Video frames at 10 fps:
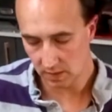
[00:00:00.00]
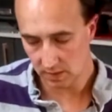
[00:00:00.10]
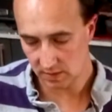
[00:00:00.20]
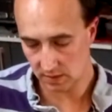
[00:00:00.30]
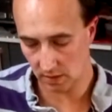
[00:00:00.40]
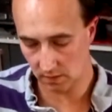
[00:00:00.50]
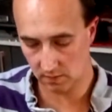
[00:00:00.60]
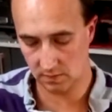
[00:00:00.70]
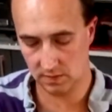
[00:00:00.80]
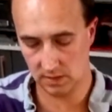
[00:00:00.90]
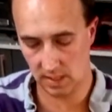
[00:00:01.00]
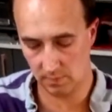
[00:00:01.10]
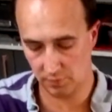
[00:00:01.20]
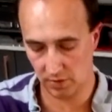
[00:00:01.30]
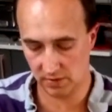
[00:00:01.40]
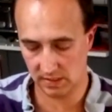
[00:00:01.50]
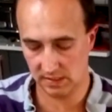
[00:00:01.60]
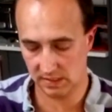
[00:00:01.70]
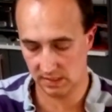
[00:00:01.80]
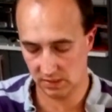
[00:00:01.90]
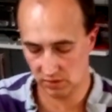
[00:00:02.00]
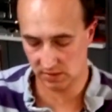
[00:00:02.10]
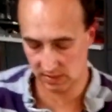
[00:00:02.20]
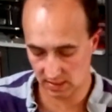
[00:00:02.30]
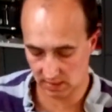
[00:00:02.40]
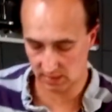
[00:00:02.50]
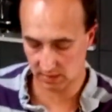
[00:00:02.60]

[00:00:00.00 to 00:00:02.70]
So same process as I just did.